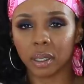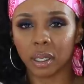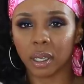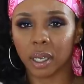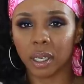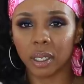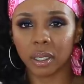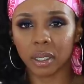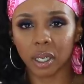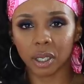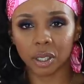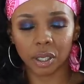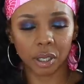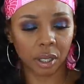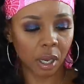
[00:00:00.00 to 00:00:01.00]
the keys
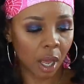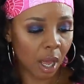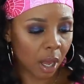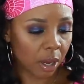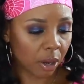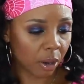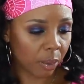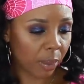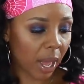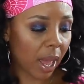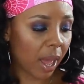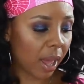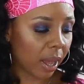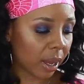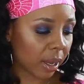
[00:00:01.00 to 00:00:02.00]
touching your
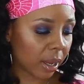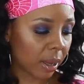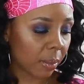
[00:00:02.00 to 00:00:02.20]
bag.